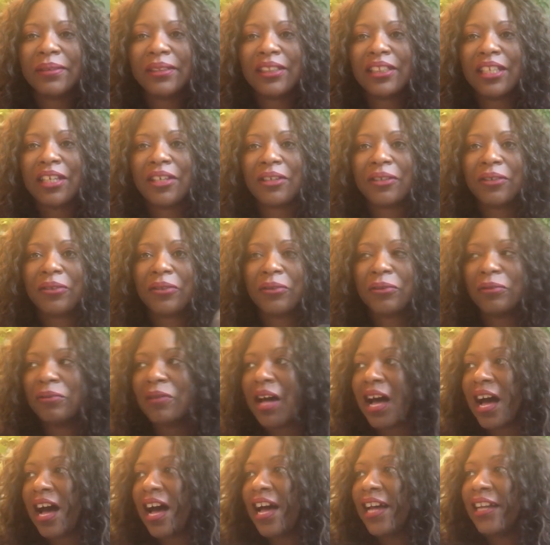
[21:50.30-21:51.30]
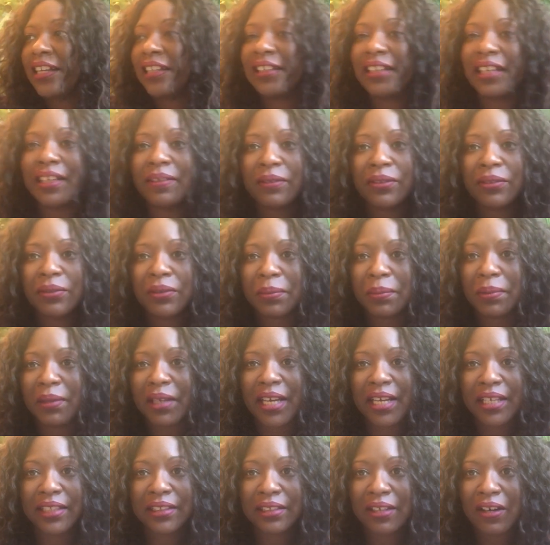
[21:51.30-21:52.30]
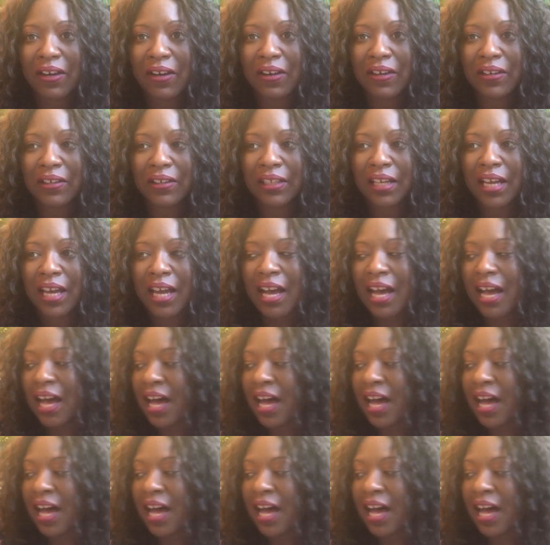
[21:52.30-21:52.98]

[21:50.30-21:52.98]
So I love doing plant talk.